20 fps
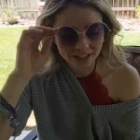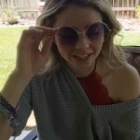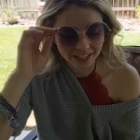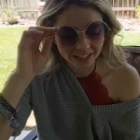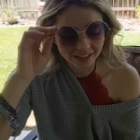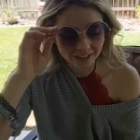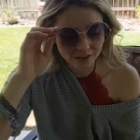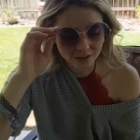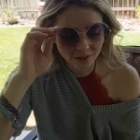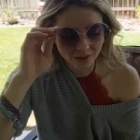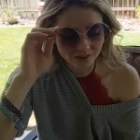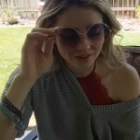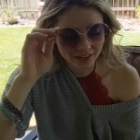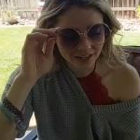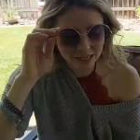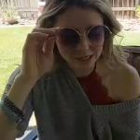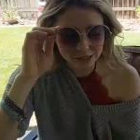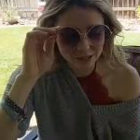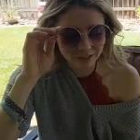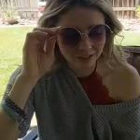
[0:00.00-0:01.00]
or like the
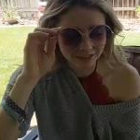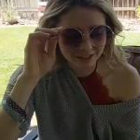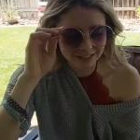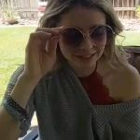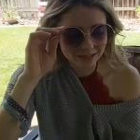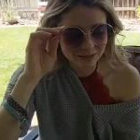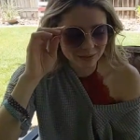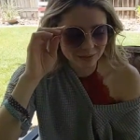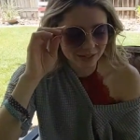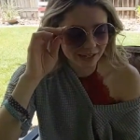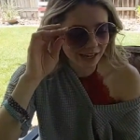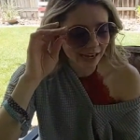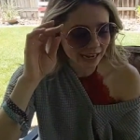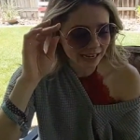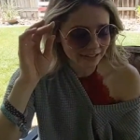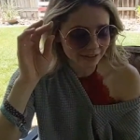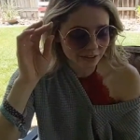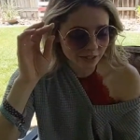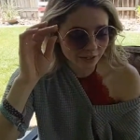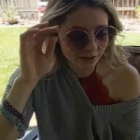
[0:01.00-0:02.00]
notification on Discord.
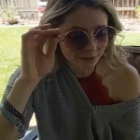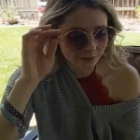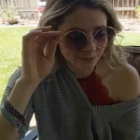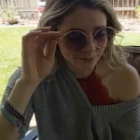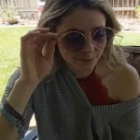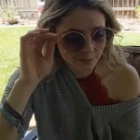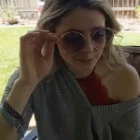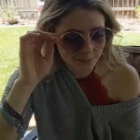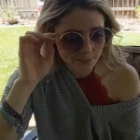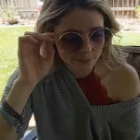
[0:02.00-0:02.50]
I don't know.